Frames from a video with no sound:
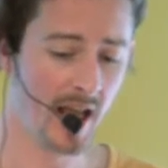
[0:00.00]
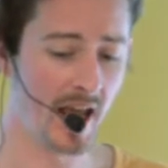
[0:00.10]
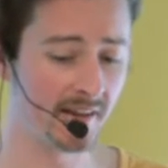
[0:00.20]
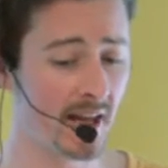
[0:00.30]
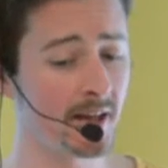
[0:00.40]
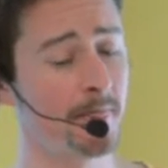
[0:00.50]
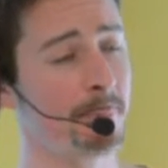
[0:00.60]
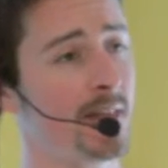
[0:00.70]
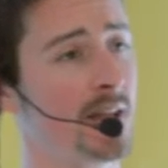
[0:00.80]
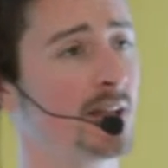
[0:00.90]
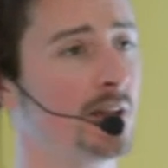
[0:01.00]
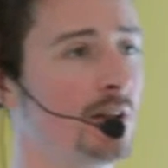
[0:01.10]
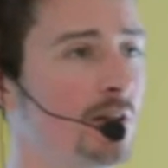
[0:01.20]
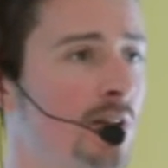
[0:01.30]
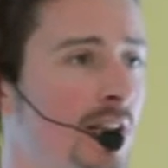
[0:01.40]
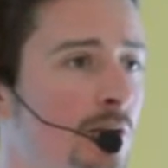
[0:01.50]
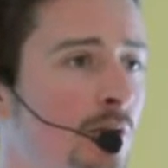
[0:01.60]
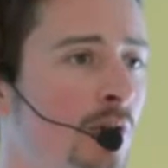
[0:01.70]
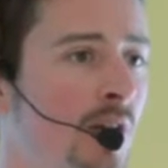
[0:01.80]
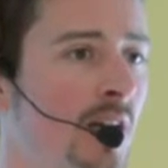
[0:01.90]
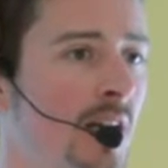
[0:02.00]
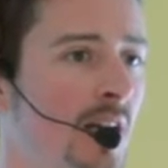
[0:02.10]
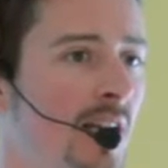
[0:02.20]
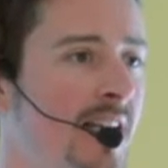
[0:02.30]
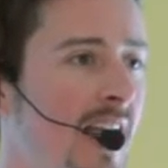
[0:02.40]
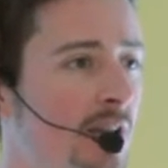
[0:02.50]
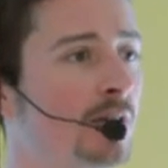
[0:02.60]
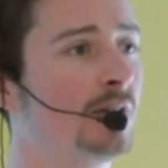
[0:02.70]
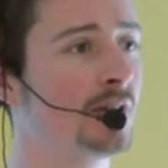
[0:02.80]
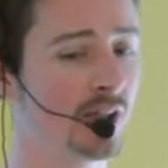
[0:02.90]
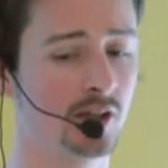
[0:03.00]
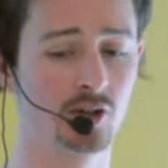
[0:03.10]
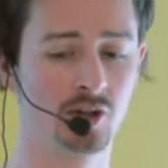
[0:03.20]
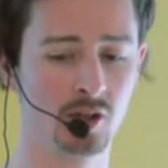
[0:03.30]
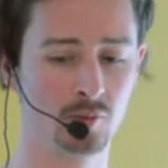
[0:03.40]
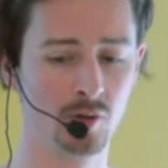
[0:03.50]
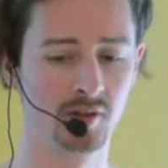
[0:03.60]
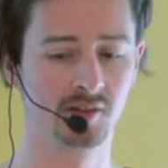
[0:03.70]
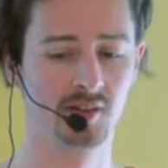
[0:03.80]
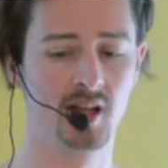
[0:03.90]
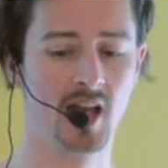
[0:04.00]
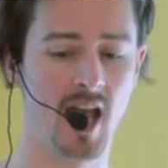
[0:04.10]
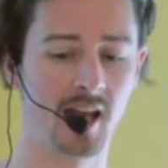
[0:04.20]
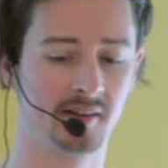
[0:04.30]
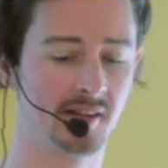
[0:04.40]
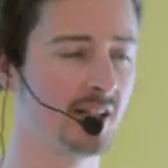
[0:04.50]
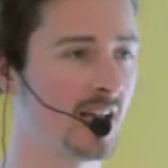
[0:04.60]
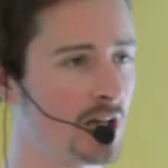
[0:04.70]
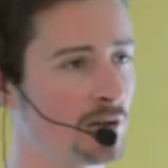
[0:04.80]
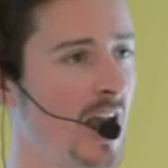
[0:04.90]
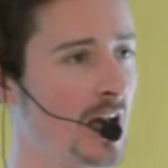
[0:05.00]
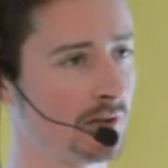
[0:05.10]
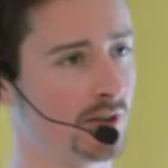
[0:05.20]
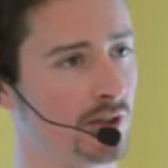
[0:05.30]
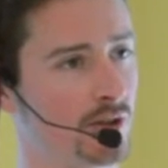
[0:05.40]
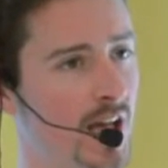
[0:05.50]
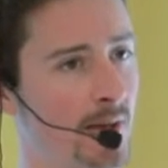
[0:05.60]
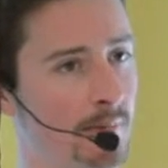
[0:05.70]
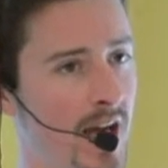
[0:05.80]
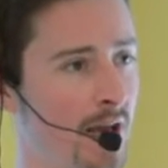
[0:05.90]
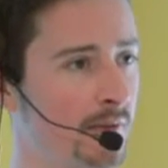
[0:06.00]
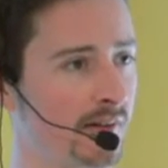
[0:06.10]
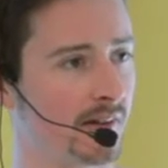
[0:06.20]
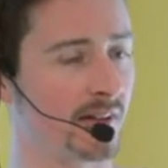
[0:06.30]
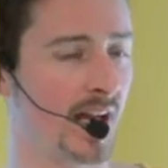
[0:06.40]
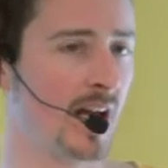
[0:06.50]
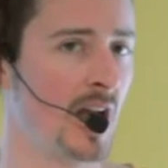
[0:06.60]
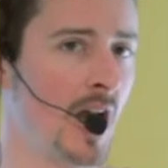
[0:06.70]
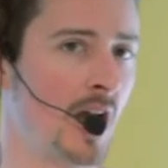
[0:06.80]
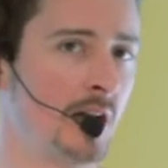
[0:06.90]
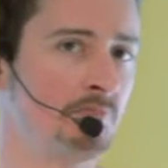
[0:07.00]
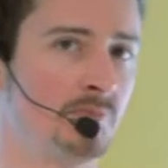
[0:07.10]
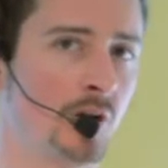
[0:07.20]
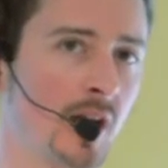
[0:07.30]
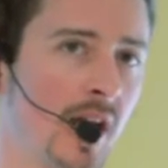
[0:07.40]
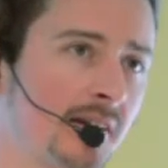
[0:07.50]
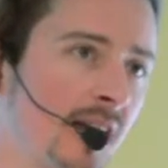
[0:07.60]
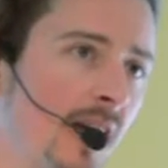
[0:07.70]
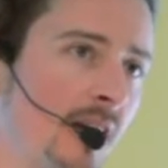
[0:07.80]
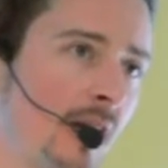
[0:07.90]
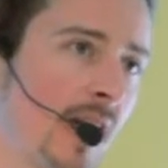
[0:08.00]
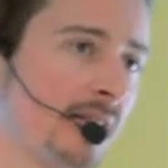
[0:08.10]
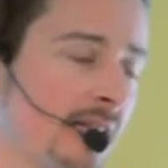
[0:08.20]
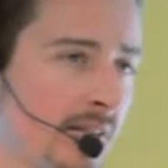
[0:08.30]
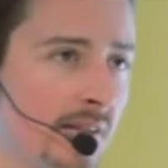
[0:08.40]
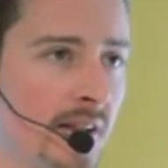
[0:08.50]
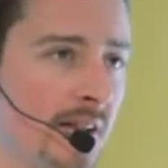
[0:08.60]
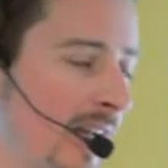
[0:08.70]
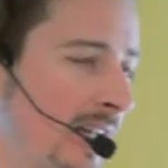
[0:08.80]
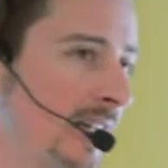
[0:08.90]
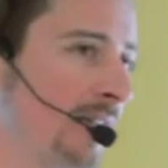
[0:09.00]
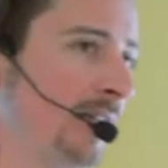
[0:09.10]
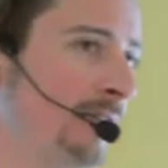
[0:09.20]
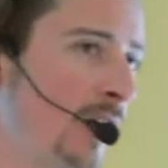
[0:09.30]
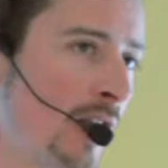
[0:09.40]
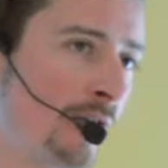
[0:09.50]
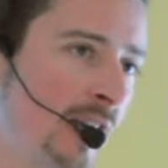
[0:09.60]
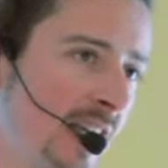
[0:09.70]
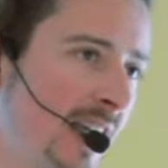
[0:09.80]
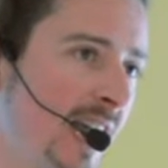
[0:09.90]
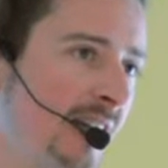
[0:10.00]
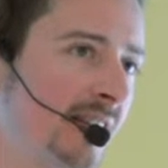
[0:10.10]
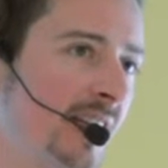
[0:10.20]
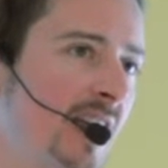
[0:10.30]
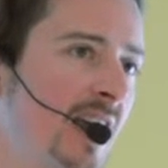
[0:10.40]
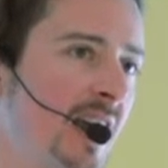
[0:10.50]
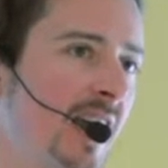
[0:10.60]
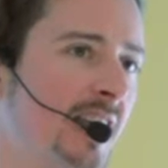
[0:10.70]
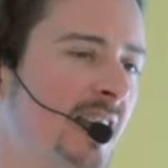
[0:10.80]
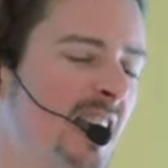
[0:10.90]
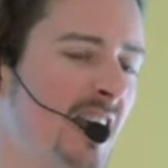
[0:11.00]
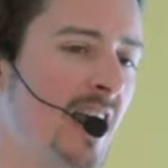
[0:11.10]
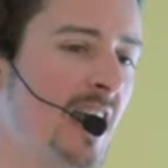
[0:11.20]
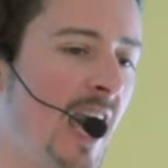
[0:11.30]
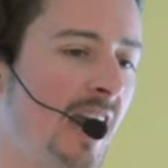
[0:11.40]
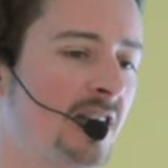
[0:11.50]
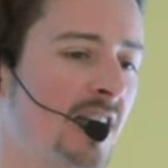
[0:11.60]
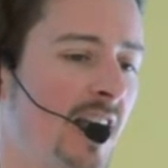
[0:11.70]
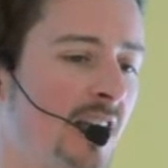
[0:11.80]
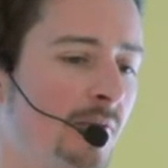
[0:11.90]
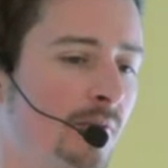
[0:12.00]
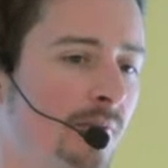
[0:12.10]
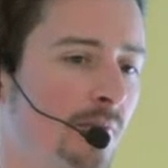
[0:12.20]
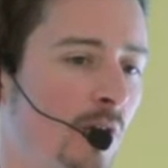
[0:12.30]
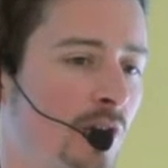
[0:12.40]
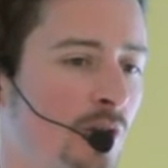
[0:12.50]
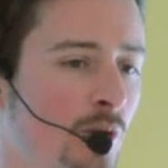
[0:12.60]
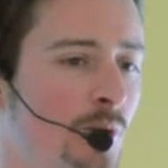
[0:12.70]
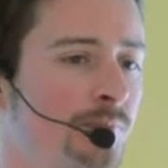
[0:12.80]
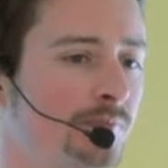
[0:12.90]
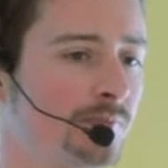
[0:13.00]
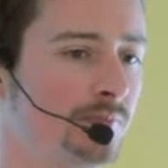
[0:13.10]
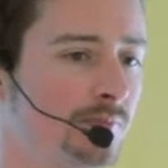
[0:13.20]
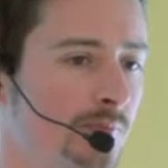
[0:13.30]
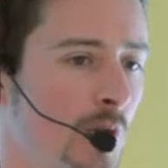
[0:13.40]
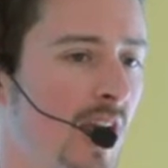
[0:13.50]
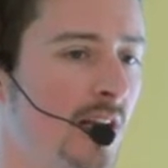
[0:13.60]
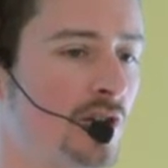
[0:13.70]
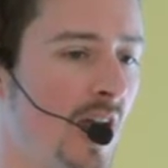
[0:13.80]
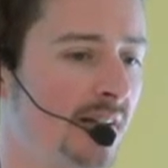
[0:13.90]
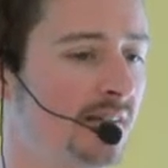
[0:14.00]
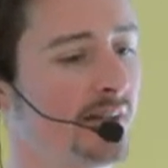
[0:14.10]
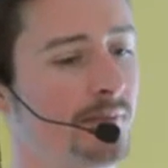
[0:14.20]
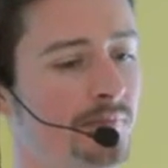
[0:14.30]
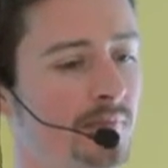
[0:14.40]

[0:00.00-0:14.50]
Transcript: And then you need to link to the traditional roots and the cultural heritage. You can play with this. Yeah? Look at look at like the founder from IKEA said, like actually like what you you can just